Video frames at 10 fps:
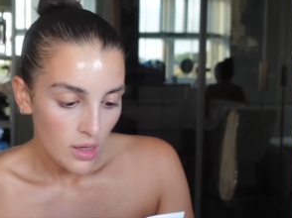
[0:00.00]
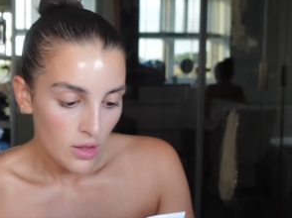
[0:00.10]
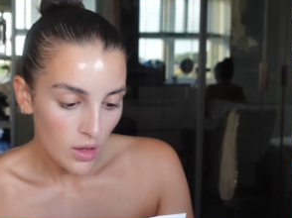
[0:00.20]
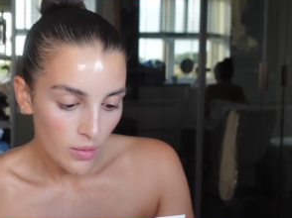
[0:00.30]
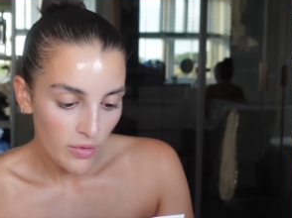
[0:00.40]

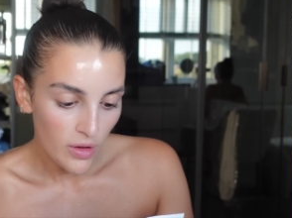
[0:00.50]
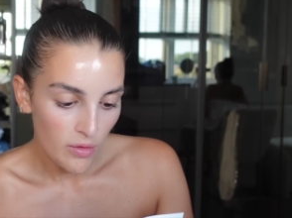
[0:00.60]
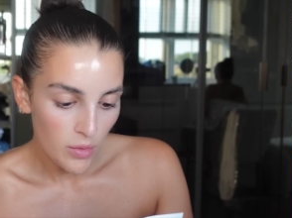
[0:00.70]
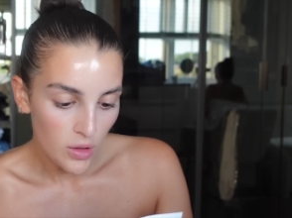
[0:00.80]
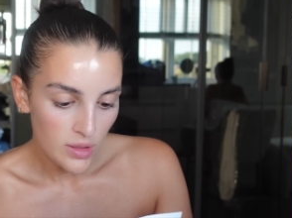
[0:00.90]
the comfort
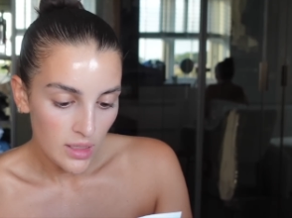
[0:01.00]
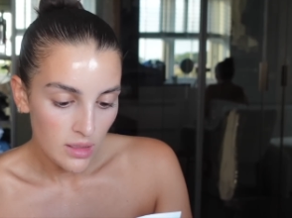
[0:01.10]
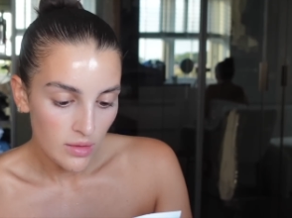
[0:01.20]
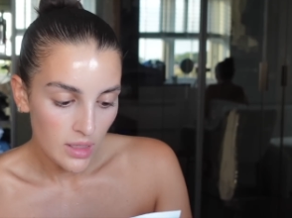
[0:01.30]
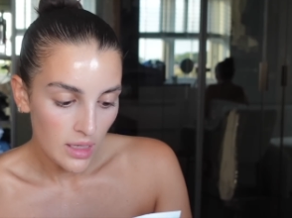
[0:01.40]
of more
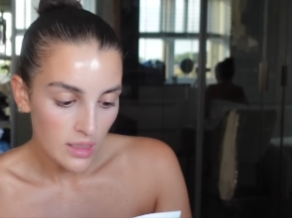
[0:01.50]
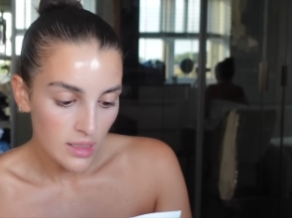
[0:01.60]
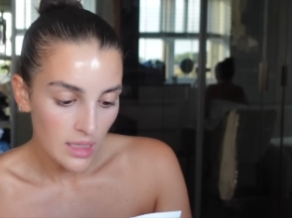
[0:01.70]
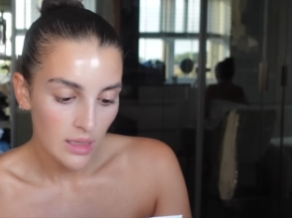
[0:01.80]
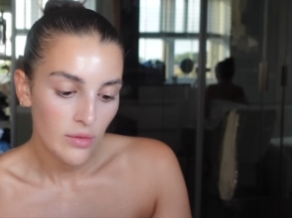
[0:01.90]
sensitive
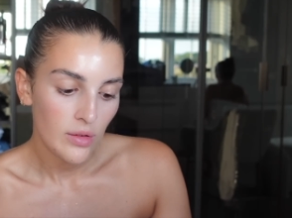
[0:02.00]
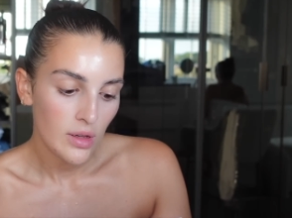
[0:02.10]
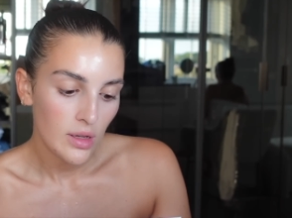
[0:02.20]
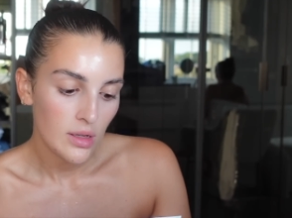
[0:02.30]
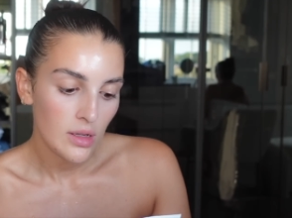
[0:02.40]
skins, leave,
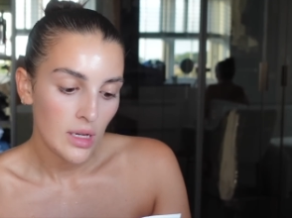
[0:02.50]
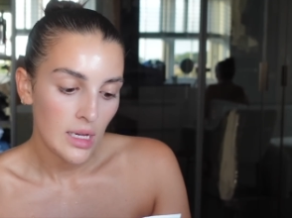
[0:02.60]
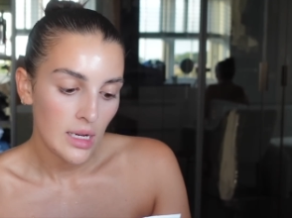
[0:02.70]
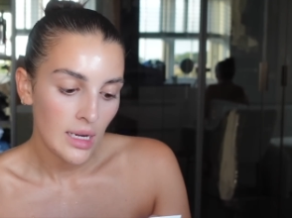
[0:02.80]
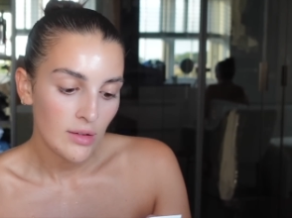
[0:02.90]

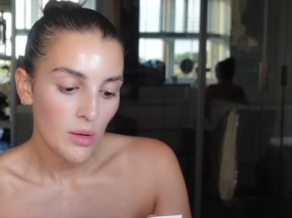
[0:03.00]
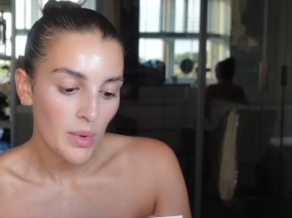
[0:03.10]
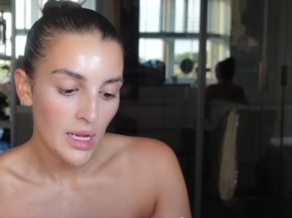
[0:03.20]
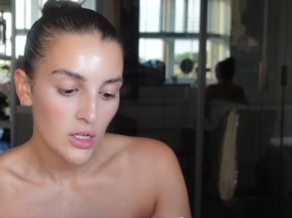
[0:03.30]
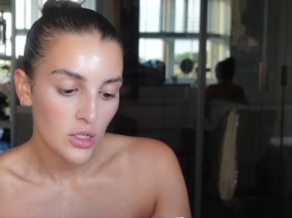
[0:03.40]
leaves
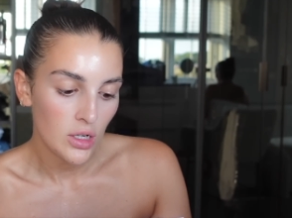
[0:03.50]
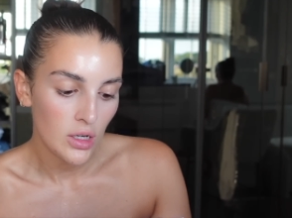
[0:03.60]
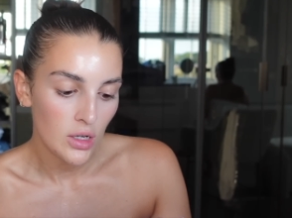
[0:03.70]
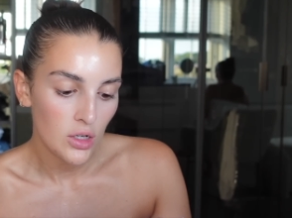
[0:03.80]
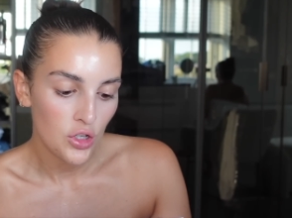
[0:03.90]

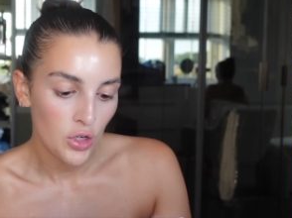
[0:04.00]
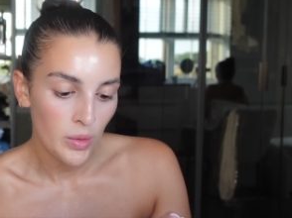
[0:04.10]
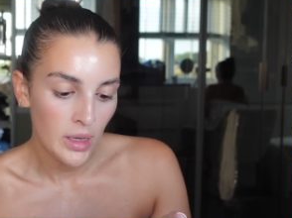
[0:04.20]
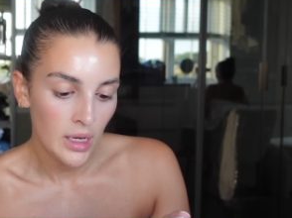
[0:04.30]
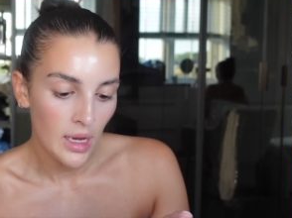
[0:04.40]
complexion
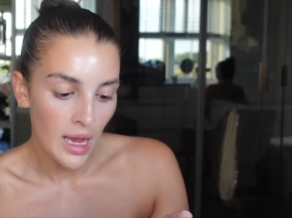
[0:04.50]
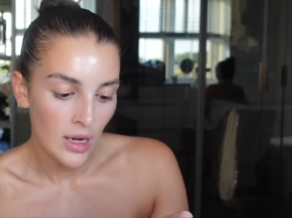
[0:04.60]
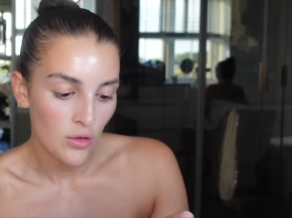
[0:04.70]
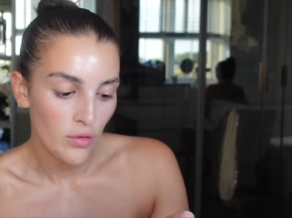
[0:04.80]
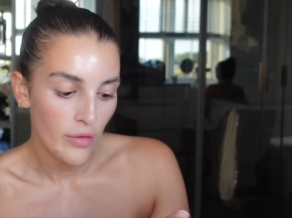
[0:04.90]
dewy
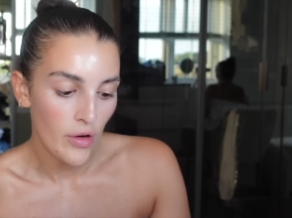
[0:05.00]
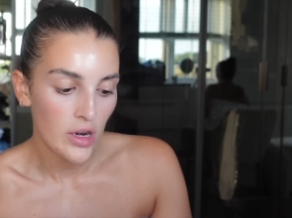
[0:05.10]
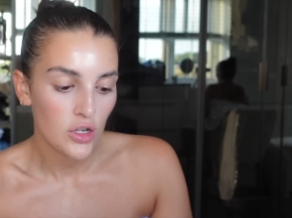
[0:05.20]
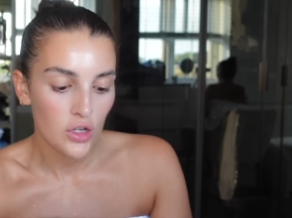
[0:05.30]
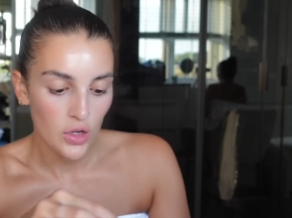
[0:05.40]
and
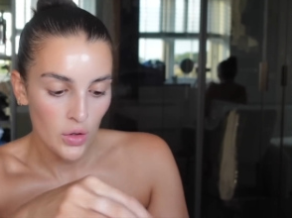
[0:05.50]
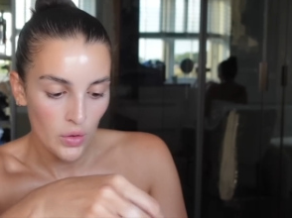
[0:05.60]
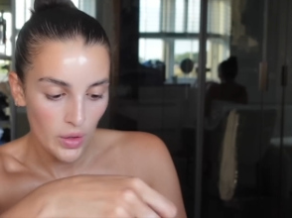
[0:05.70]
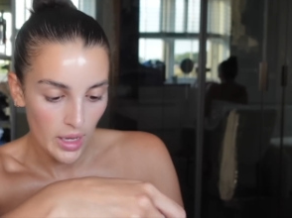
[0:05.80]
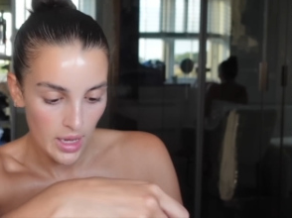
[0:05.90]
refreshed.
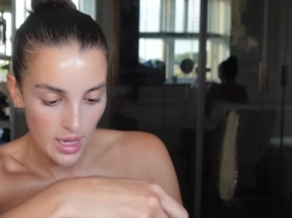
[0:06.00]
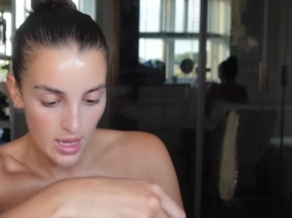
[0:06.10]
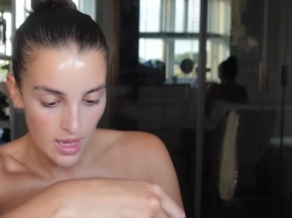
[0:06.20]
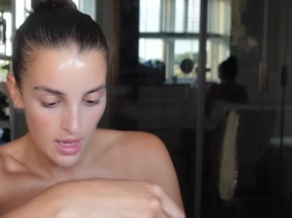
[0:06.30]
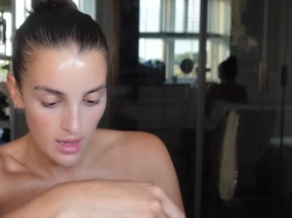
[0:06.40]

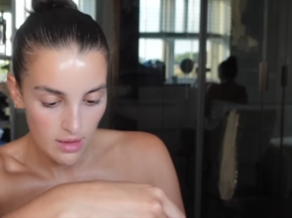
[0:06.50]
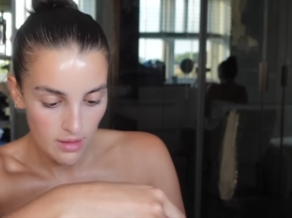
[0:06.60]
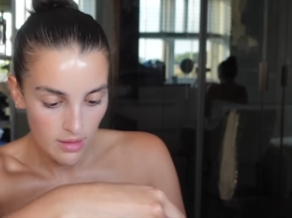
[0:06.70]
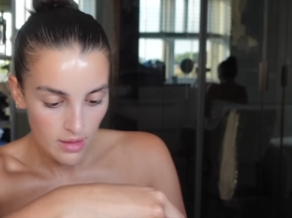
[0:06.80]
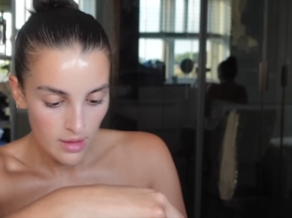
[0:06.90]
Okay,
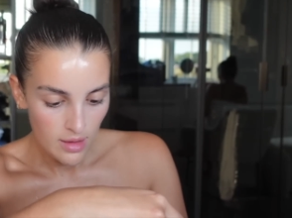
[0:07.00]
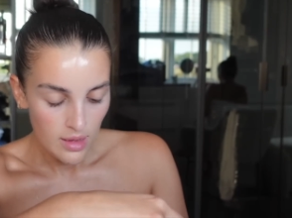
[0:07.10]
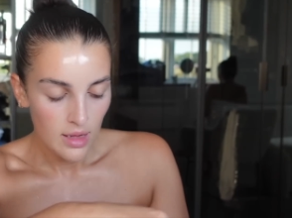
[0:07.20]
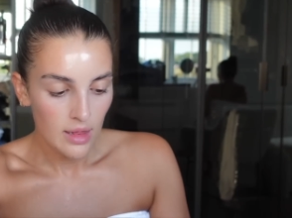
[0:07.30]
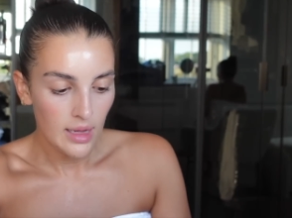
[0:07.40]

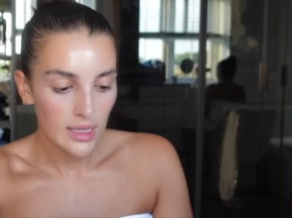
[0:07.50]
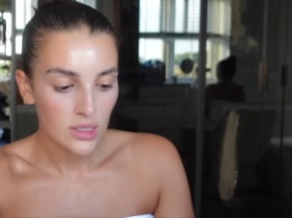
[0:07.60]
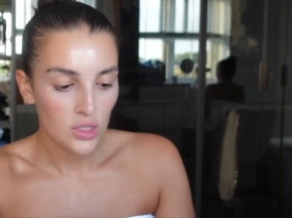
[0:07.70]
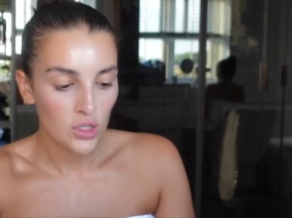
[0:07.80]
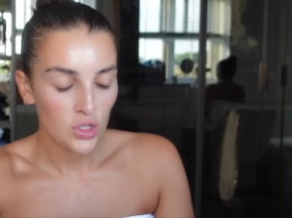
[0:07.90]

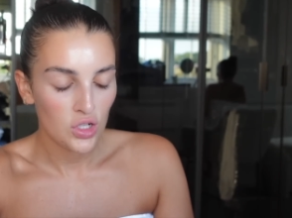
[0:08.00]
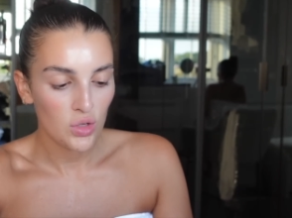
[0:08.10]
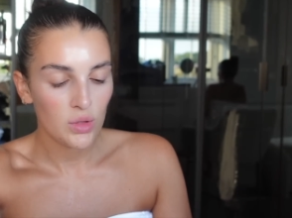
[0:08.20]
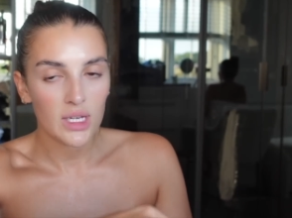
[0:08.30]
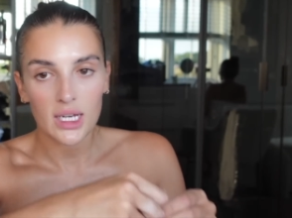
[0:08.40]
let's
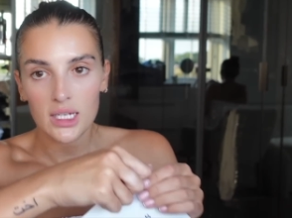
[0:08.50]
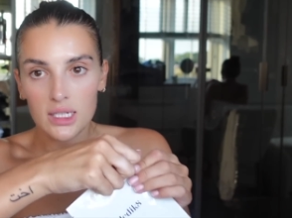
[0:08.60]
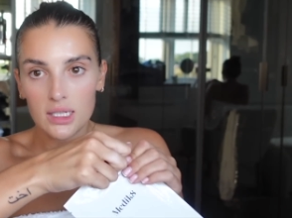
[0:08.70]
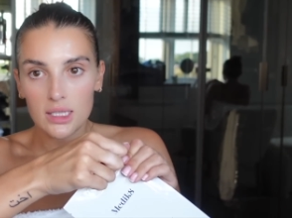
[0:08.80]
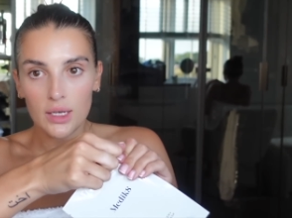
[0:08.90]
do
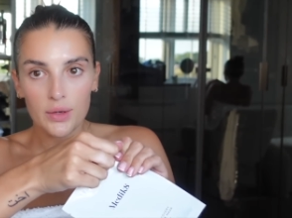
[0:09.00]
this.